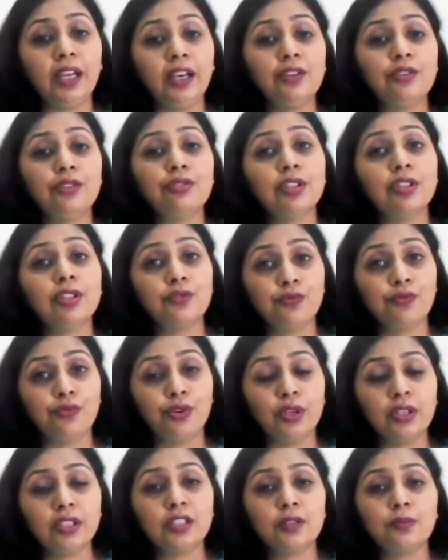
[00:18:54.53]
addressed
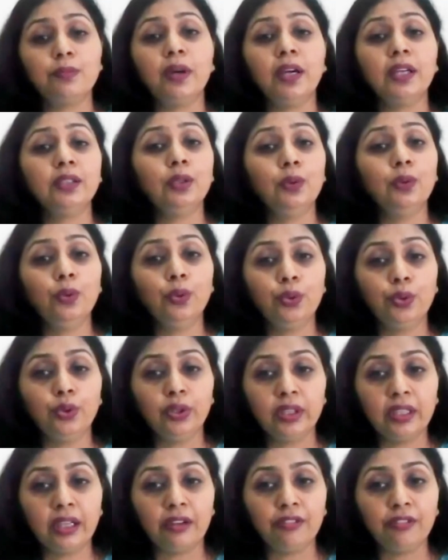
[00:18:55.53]
first by the
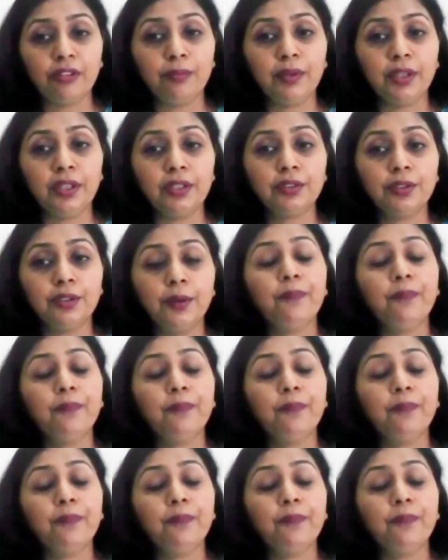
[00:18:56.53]
local government.